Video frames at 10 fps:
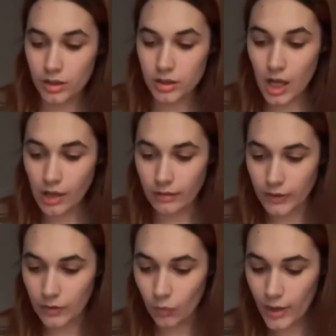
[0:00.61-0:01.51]

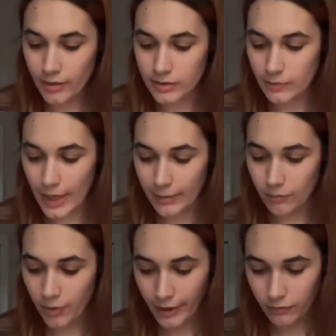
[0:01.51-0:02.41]
Donovan, where's my
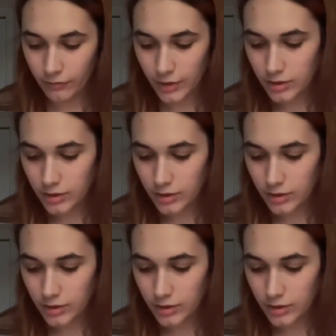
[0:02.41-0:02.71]
breakfast?